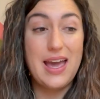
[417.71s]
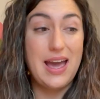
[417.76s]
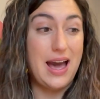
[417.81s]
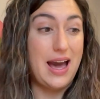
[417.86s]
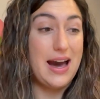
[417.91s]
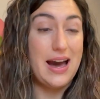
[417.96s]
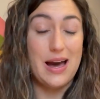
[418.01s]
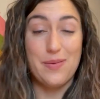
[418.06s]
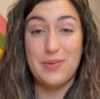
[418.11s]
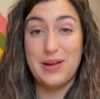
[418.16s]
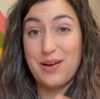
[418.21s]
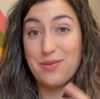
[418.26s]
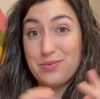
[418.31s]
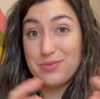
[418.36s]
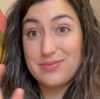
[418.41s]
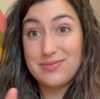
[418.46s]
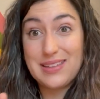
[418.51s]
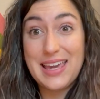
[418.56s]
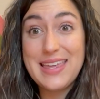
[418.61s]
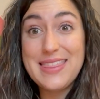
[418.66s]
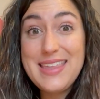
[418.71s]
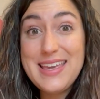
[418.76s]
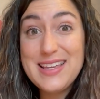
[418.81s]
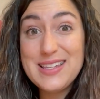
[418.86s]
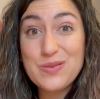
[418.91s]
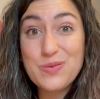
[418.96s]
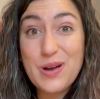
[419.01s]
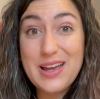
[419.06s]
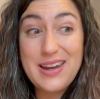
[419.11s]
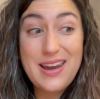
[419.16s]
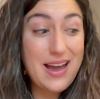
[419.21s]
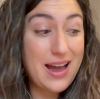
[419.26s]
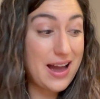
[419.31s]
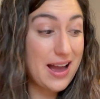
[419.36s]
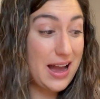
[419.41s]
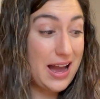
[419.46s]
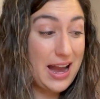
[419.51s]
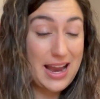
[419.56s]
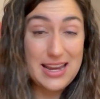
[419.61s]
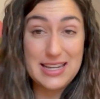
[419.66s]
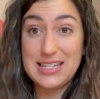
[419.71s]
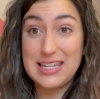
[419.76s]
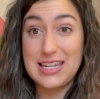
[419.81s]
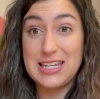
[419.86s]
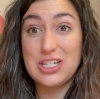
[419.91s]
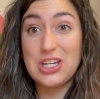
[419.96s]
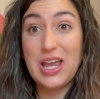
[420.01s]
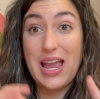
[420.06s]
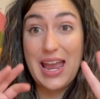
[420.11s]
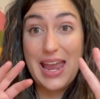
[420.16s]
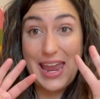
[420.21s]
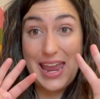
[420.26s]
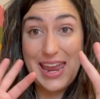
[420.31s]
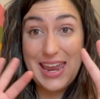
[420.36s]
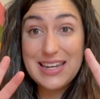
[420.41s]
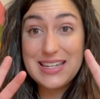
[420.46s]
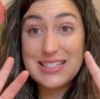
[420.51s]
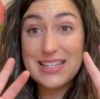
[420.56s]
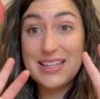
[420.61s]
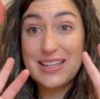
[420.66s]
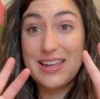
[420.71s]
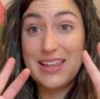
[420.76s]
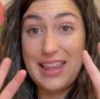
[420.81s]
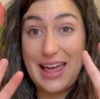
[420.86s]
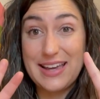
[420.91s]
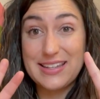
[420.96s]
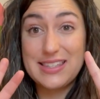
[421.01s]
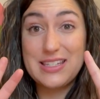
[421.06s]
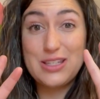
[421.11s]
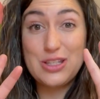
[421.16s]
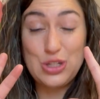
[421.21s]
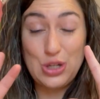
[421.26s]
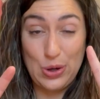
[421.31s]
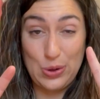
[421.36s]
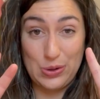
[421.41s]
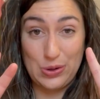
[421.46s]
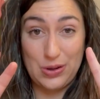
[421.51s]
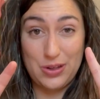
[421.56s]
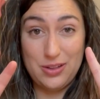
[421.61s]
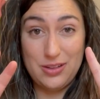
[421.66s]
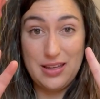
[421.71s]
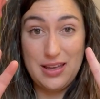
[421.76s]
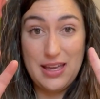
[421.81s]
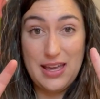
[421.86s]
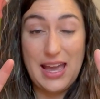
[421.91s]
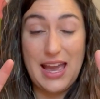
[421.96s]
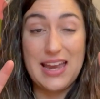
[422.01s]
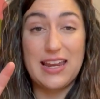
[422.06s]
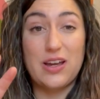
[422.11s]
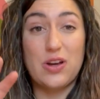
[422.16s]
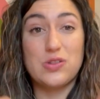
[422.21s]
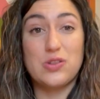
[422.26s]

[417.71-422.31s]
Um, in this one, I teach eight classes total, and it goes